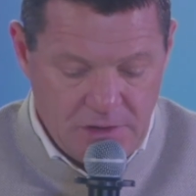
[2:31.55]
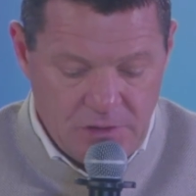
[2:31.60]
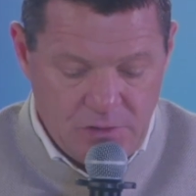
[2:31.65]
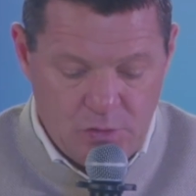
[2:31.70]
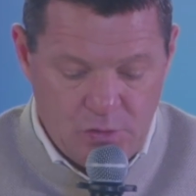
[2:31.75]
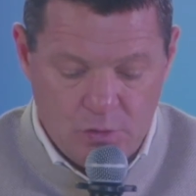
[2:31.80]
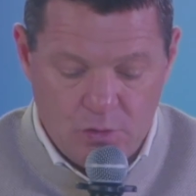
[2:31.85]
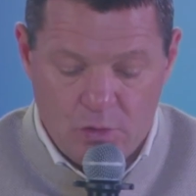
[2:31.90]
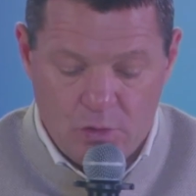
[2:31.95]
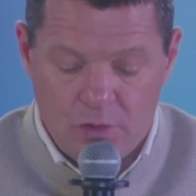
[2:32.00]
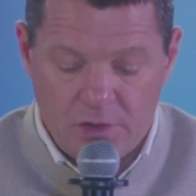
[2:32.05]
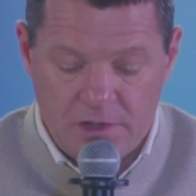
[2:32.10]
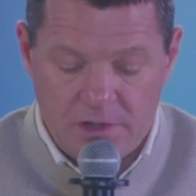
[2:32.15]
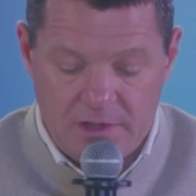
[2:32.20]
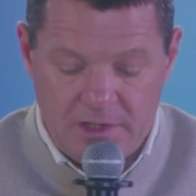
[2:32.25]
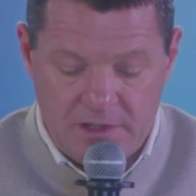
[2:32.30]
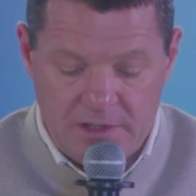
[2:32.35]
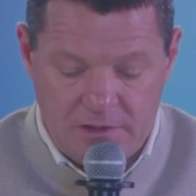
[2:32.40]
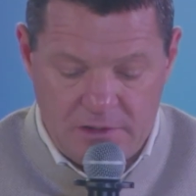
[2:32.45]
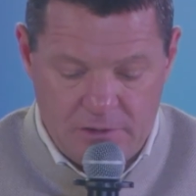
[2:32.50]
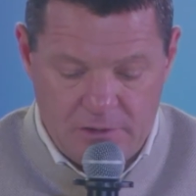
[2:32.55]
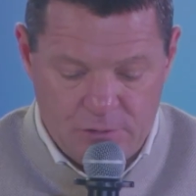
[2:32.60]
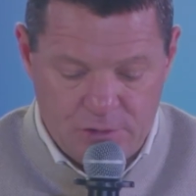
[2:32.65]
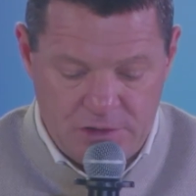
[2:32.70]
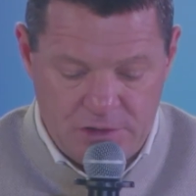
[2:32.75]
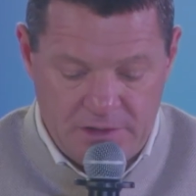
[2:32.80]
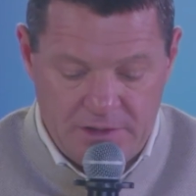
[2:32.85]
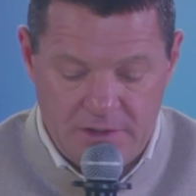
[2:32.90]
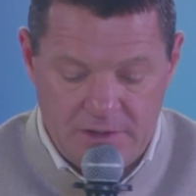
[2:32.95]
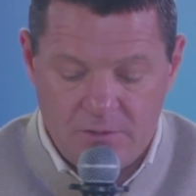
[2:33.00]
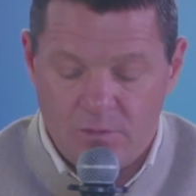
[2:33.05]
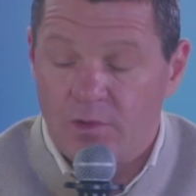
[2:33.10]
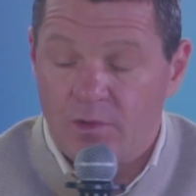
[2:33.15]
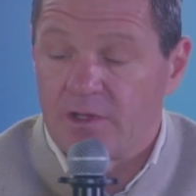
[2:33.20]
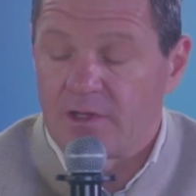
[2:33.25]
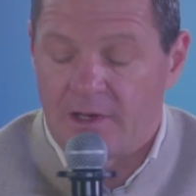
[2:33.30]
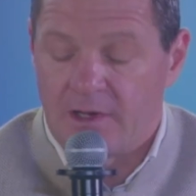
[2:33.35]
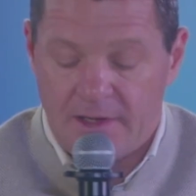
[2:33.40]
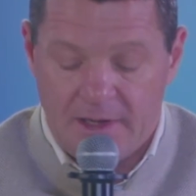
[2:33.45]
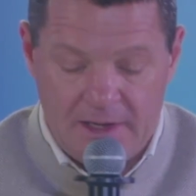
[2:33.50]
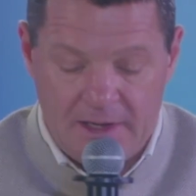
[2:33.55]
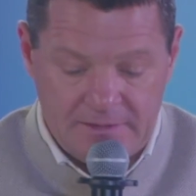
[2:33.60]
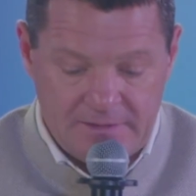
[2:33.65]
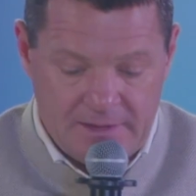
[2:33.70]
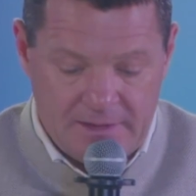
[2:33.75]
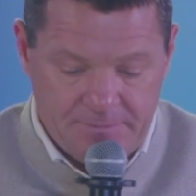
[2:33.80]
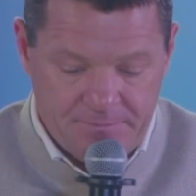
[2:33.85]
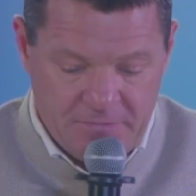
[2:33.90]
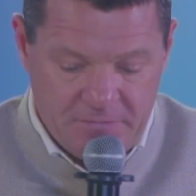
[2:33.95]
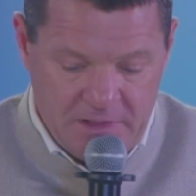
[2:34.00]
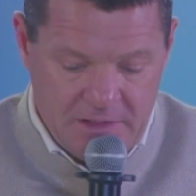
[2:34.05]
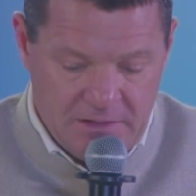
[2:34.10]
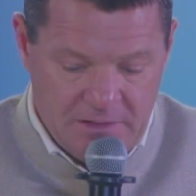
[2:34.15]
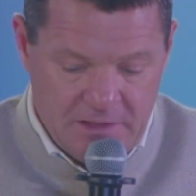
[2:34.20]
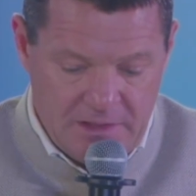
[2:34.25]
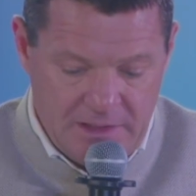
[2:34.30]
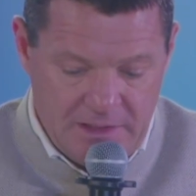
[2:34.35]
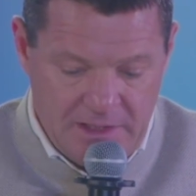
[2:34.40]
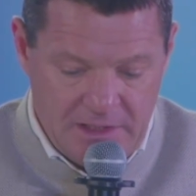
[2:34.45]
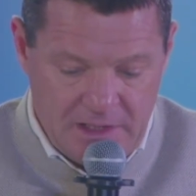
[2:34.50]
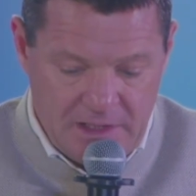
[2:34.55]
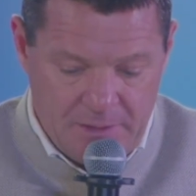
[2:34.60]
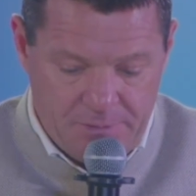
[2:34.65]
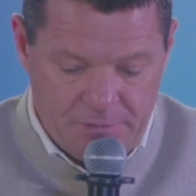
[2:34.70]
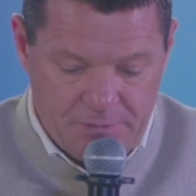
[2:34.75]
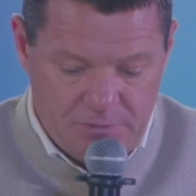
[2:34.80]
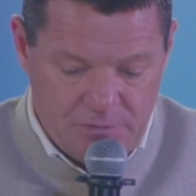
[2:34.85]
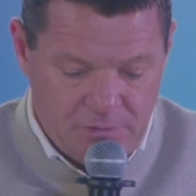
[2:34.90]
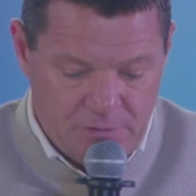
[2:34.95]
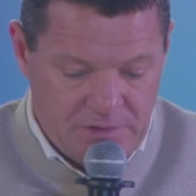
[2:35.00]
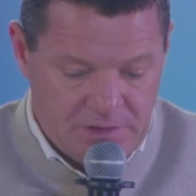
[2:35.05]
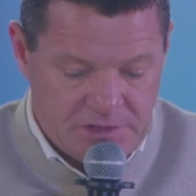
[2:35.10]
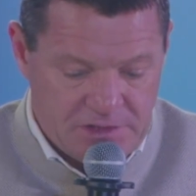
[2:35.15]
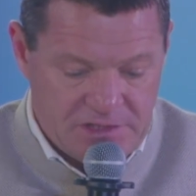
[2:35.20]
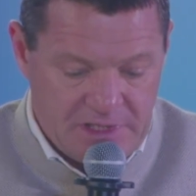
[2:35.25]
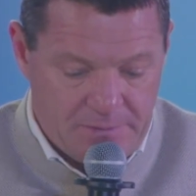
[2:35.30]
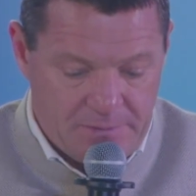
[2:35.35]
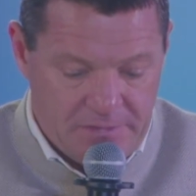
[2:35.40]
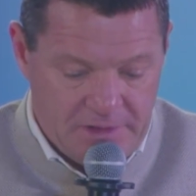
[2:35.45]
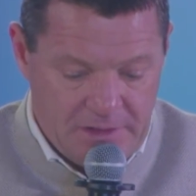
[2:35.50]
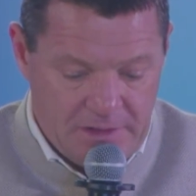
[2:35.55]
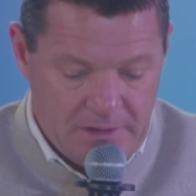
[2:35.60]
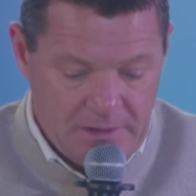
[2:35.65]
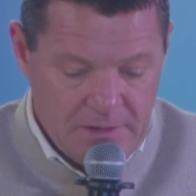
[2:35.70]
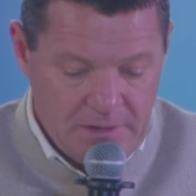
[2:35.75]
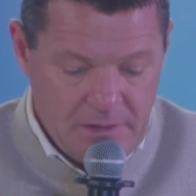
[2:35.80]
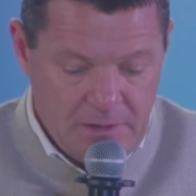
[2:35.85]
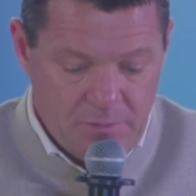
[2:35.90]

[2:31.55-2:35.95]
to coordinate closely with IATA in the lead-up to the assembly,